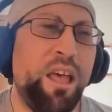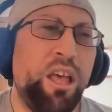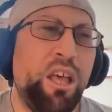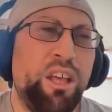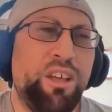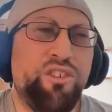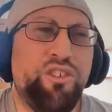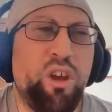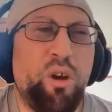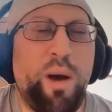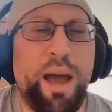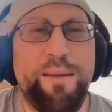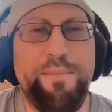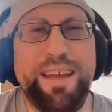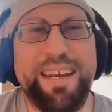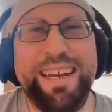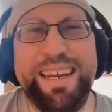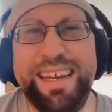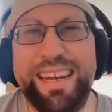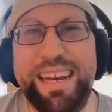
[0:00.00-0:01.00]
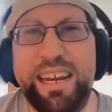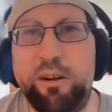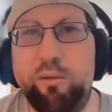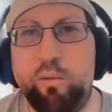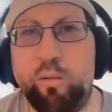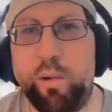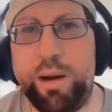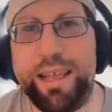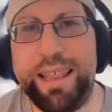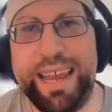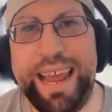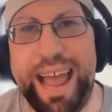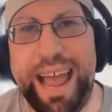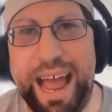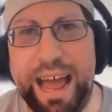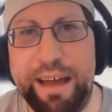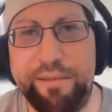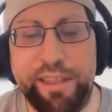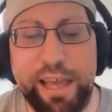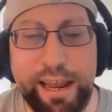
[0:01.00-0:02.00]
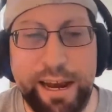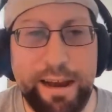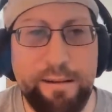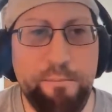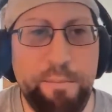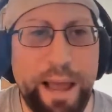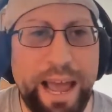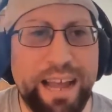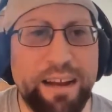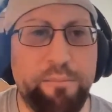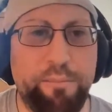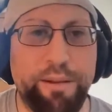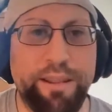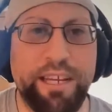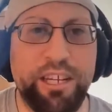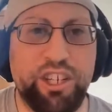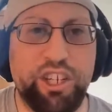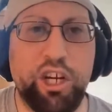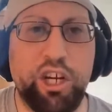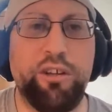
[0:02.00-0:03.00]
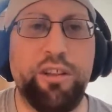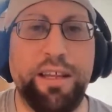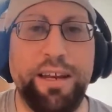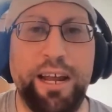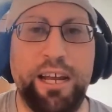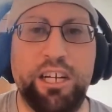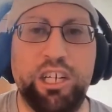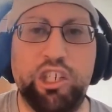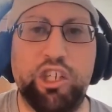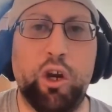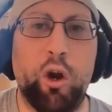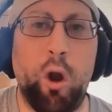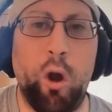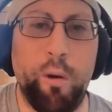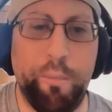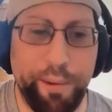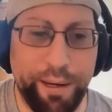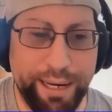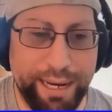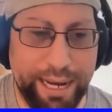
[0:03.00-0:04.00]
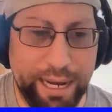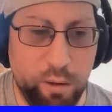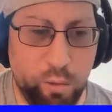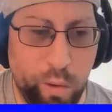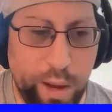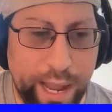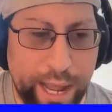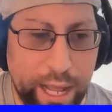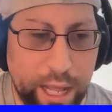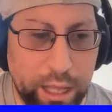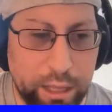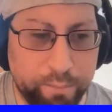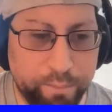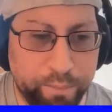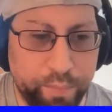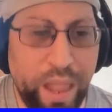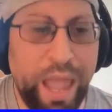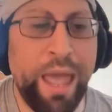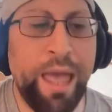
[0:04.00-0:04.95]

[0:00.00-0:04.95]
So, I mean, he didn't really have that impact, but this year the Nuggets are hoping he will.